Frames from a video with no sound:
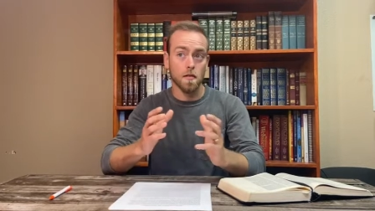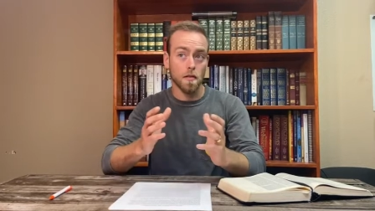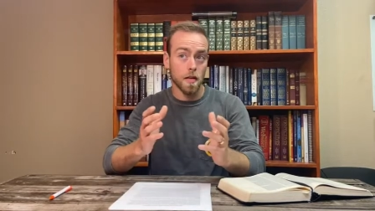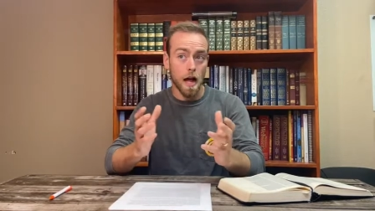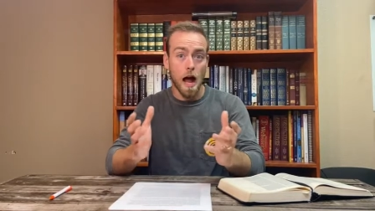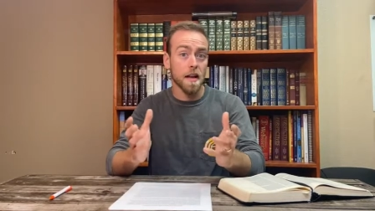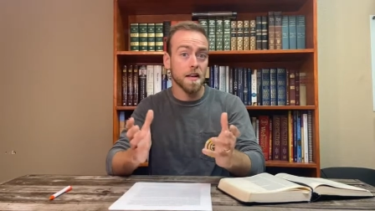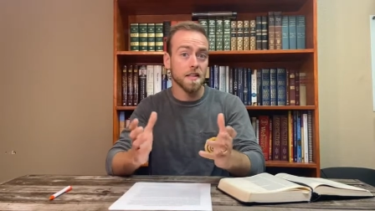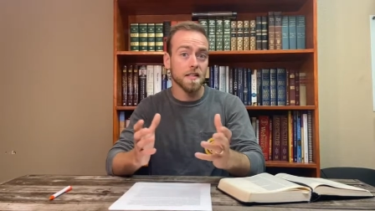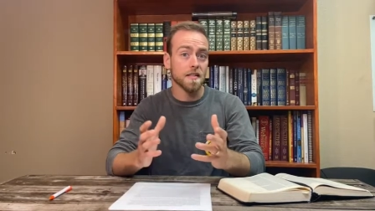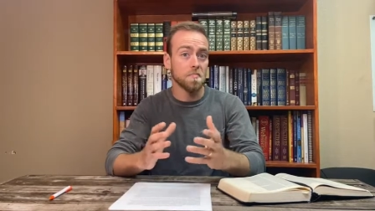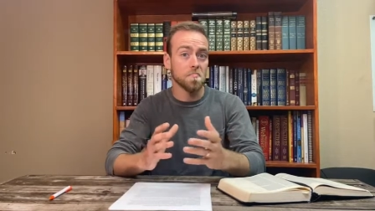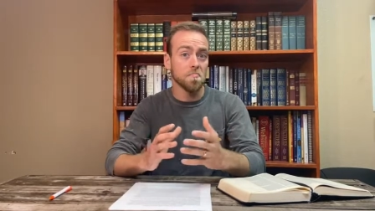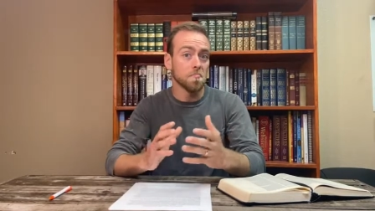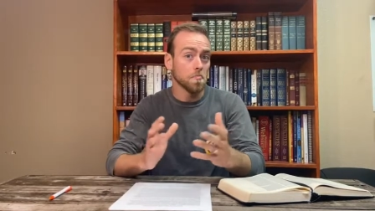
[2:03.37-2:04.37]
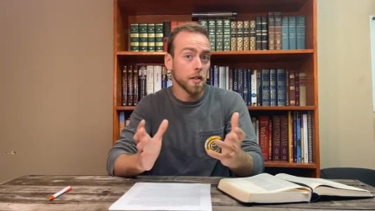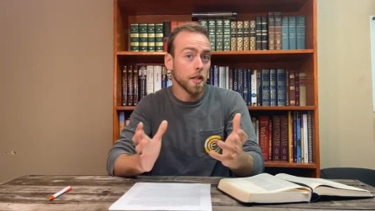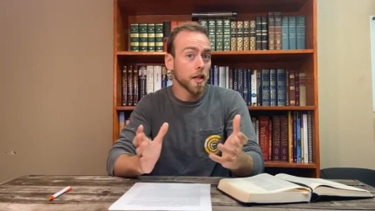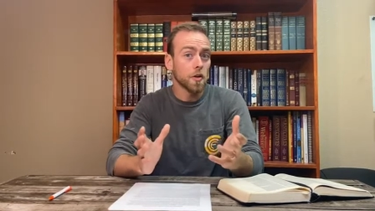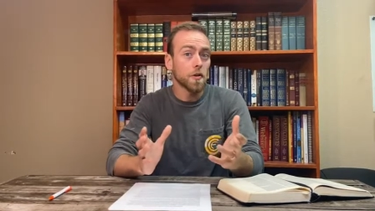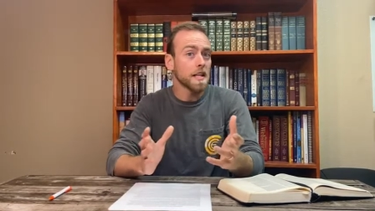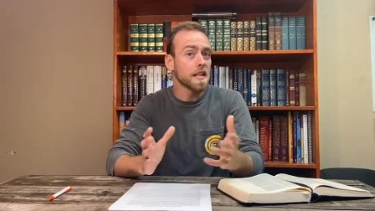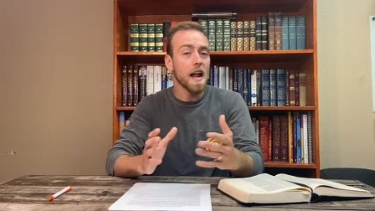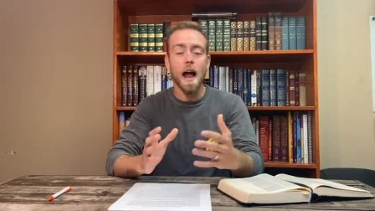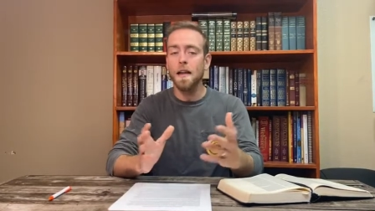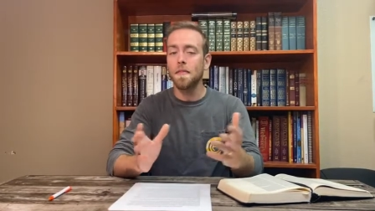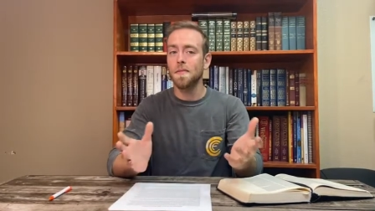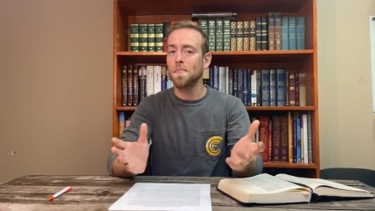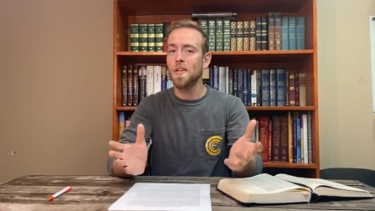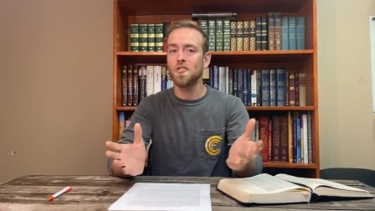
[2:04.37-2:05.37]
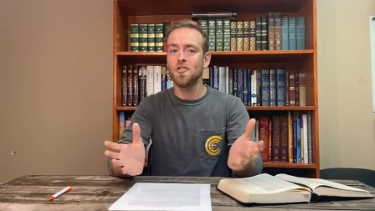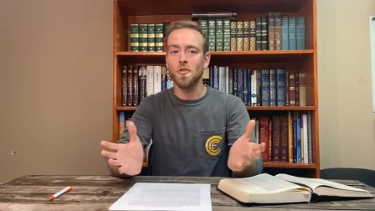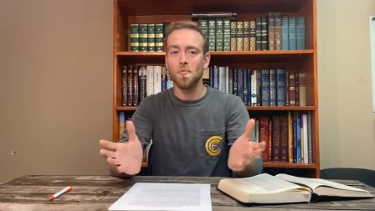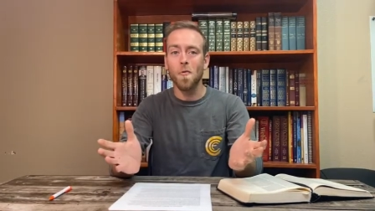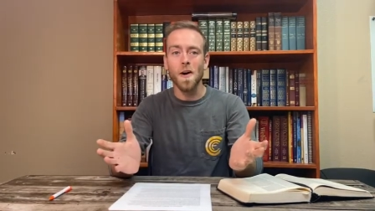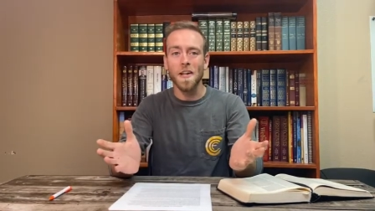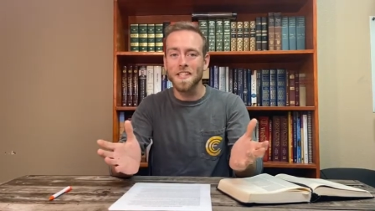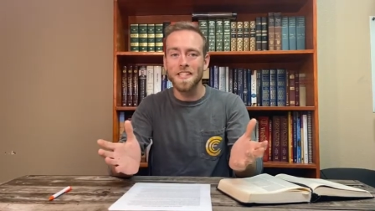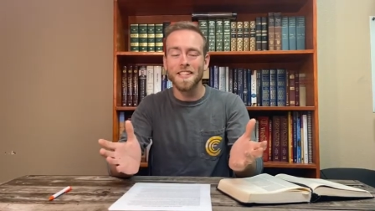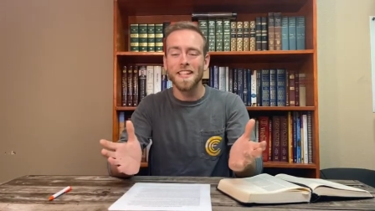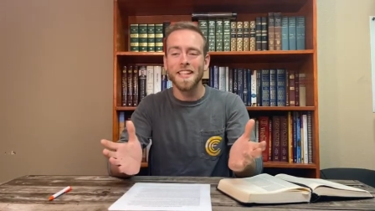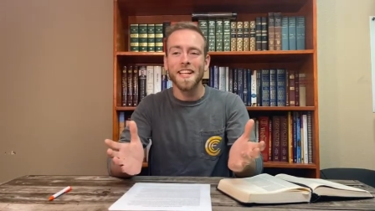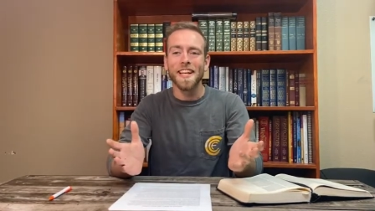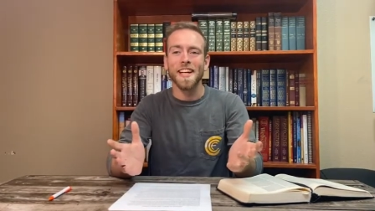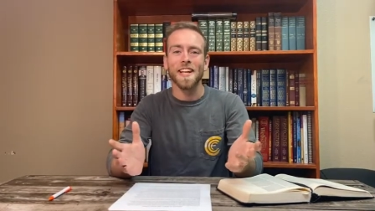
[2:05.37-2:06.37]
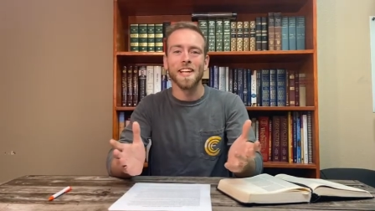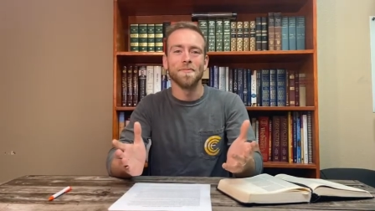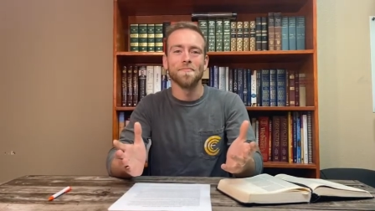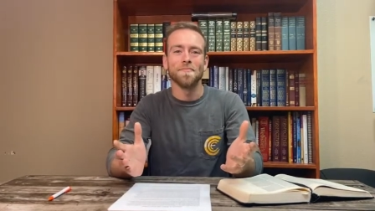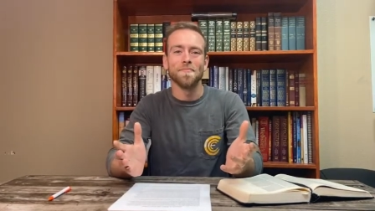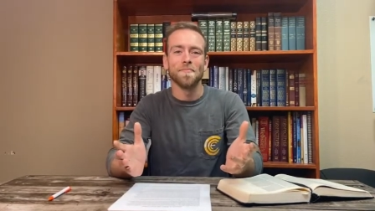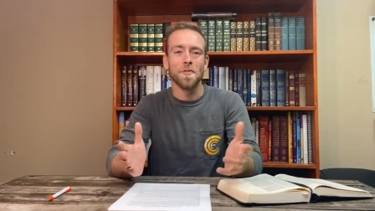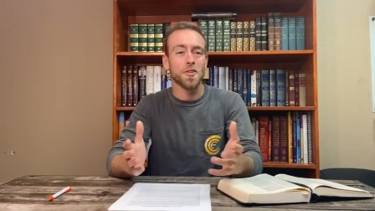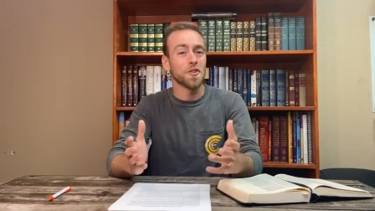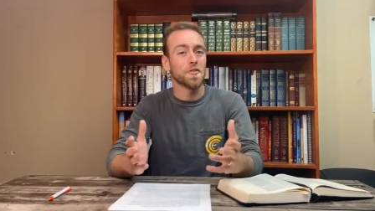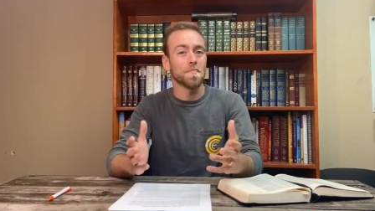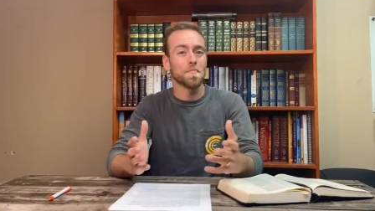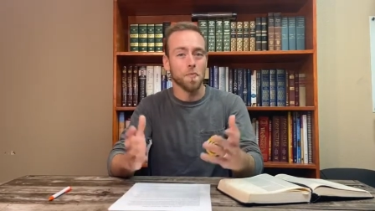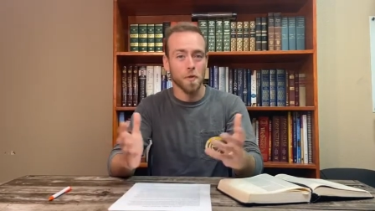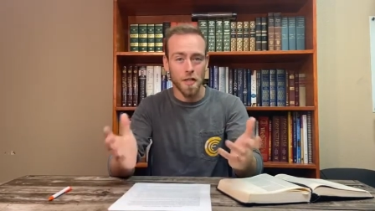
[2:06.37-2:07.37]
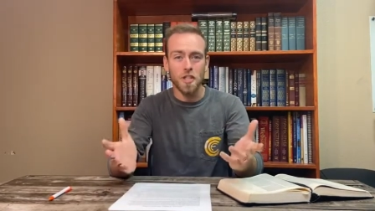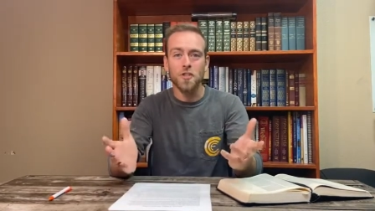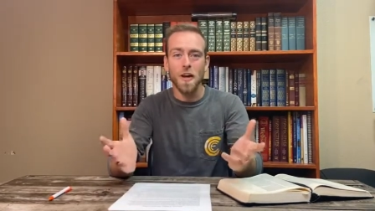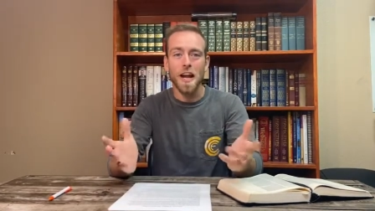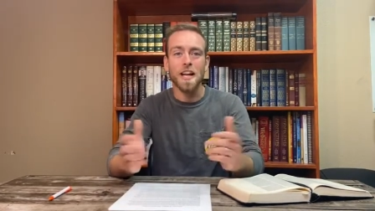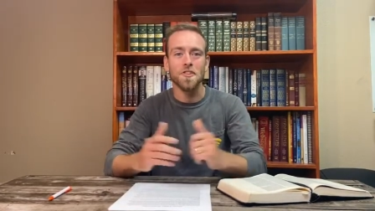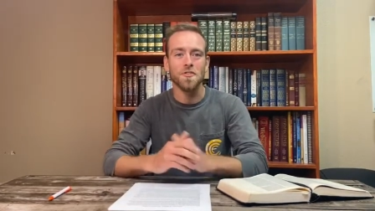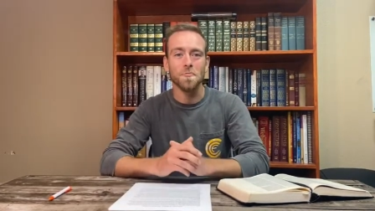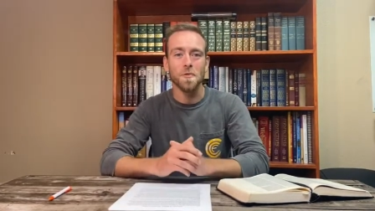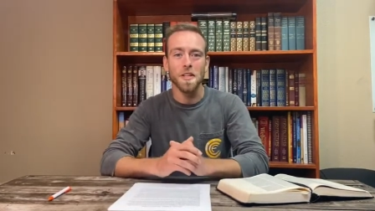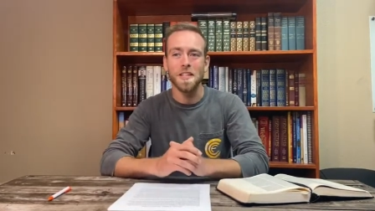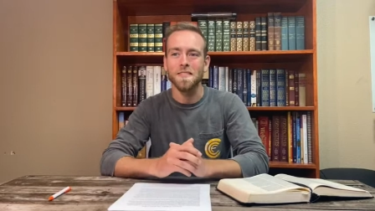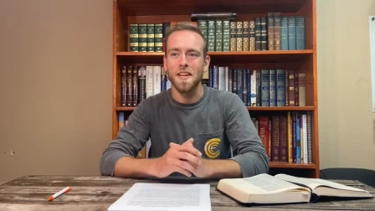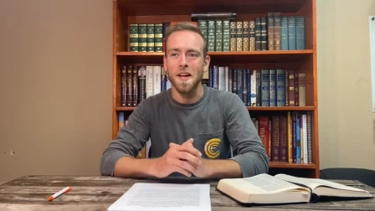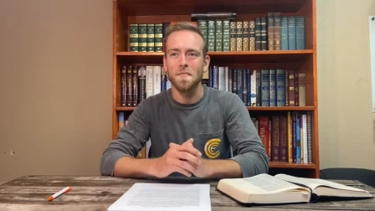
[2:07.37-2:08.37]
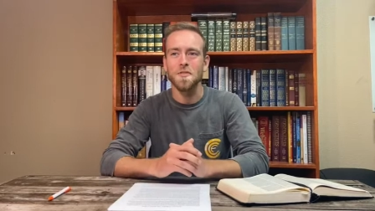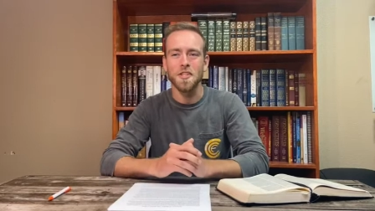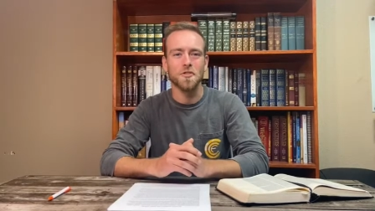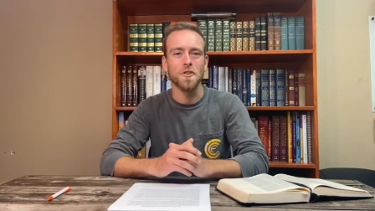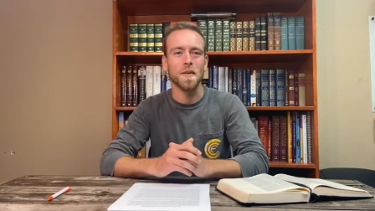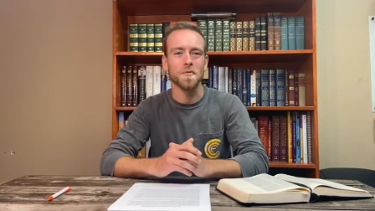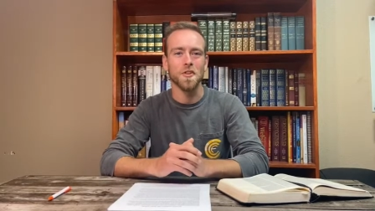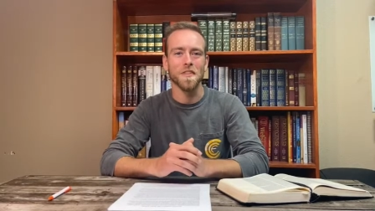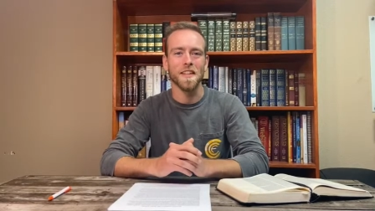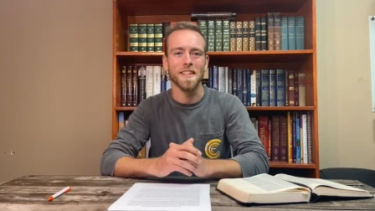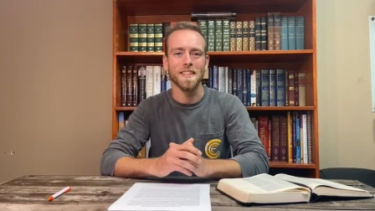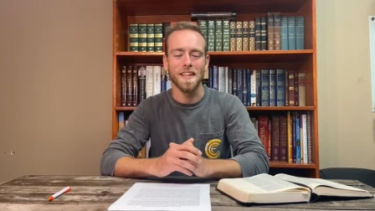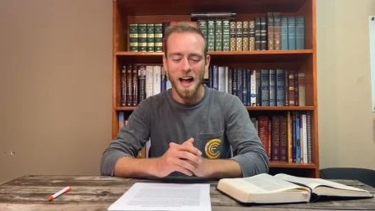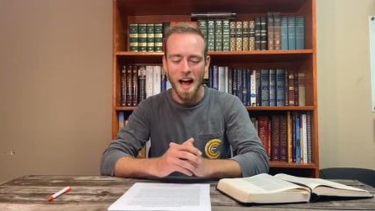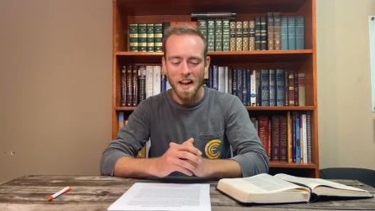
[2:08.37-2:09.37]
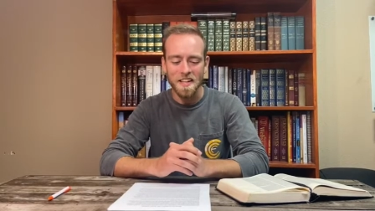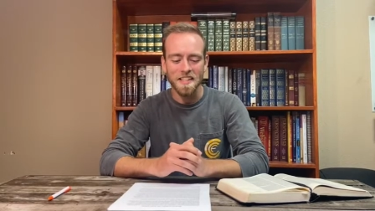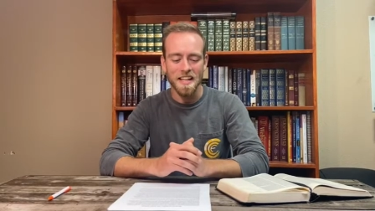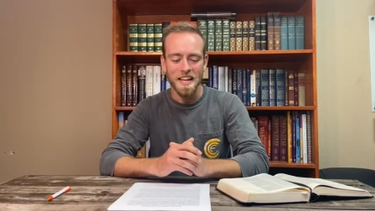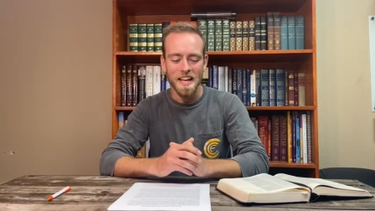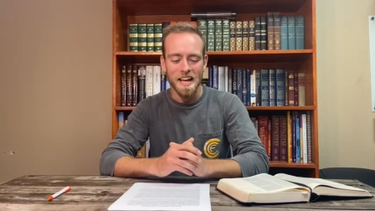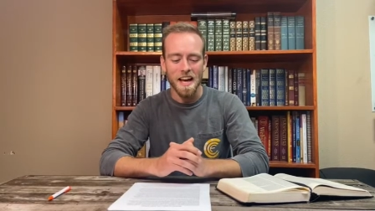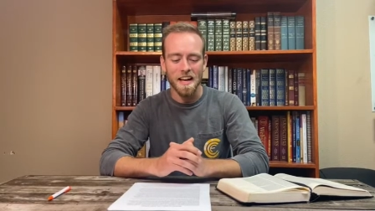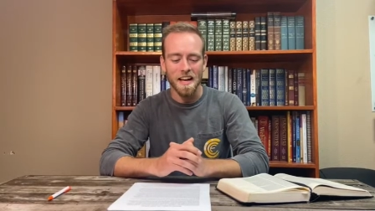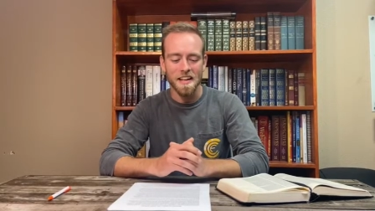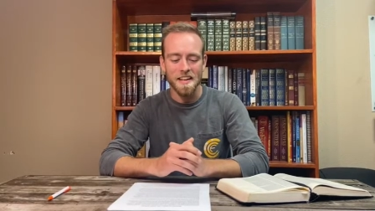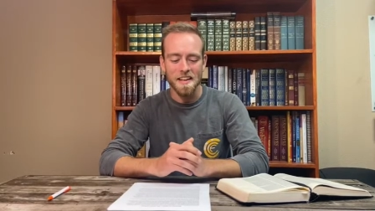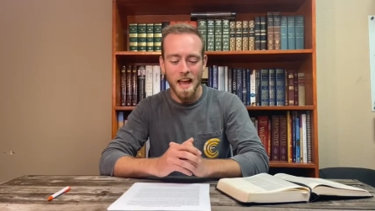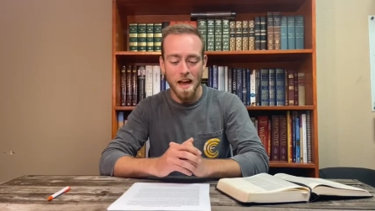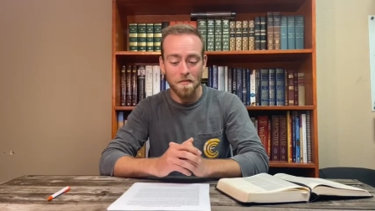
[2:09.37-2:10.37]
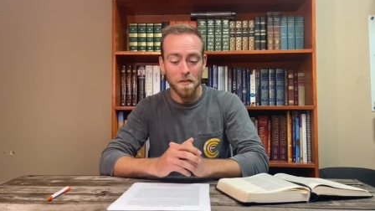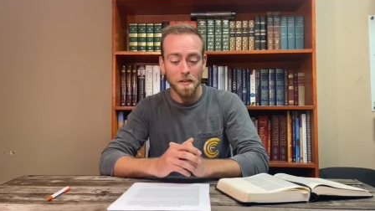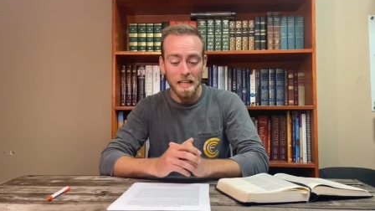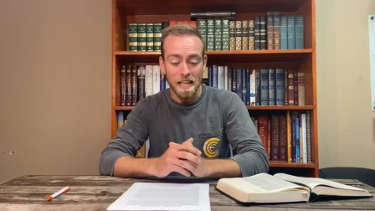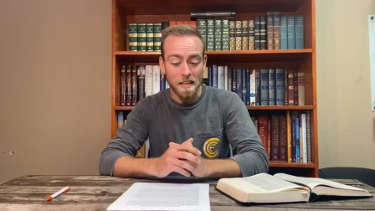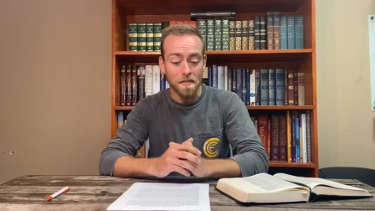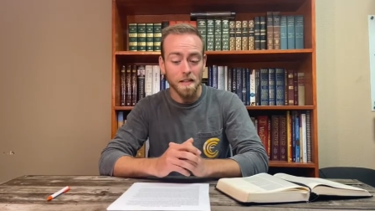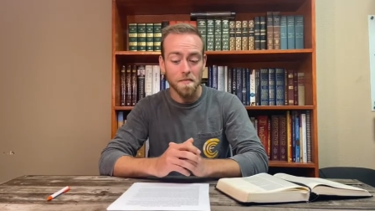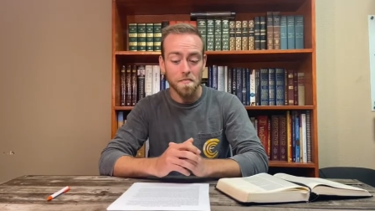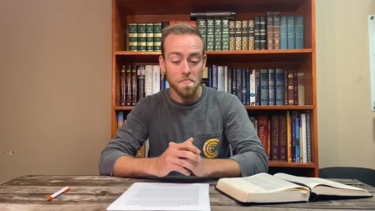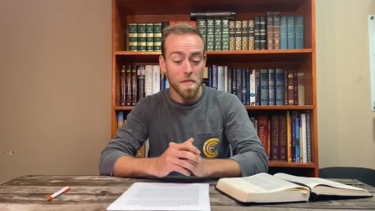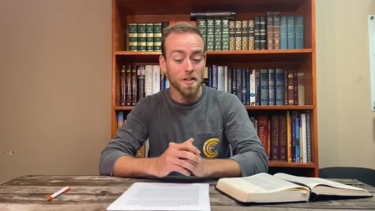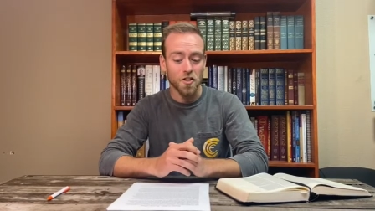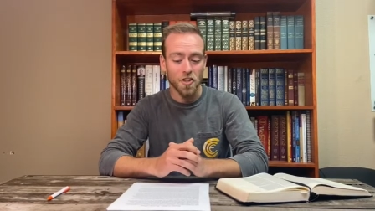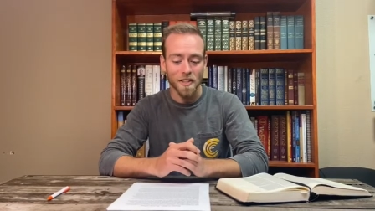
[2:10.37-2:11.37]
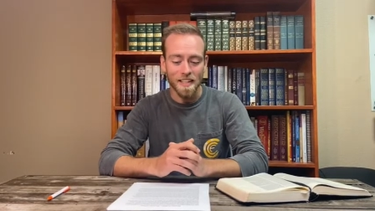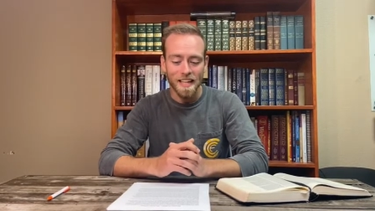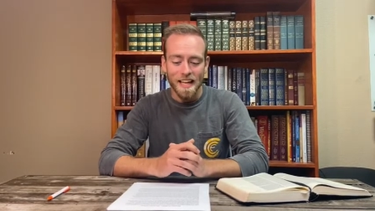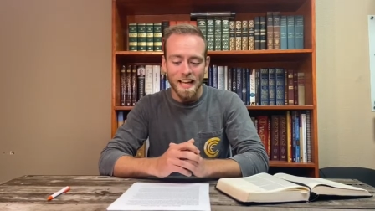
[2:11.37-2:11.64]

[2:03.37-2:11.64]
God is literally not even mentioned once, um, which is pretty strange when it comes to scripture that God is uh, never even mentioned.